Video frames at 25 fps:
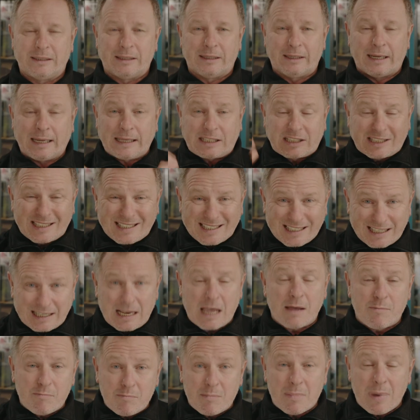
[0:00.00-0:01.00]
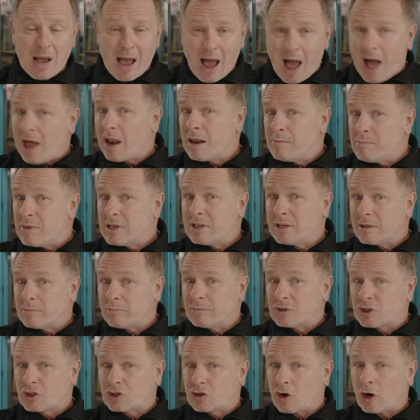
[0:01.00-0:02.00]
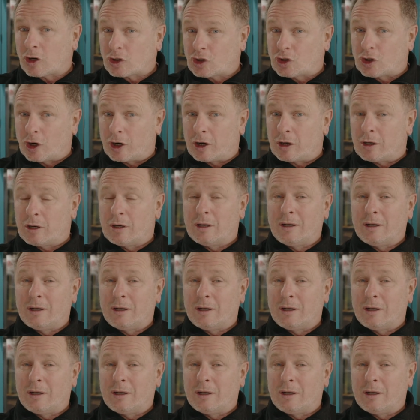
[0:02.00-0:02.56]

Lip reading: Its slim aluminium structure